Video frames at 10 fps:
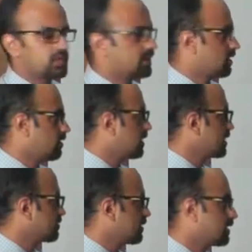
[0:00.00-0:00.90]
cannot
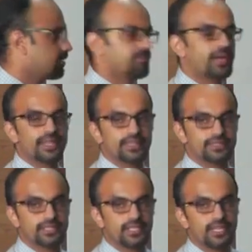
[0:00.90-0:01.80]
actually come back
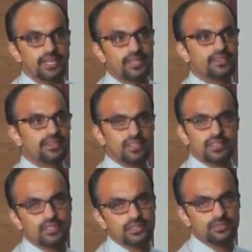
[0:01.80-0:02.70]
and see the ad until
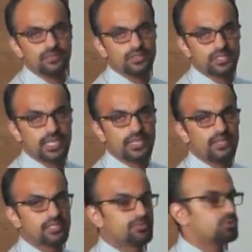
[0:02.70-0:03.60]
there is some
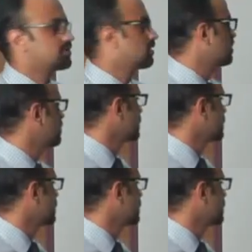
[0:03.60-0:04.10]
second exposure.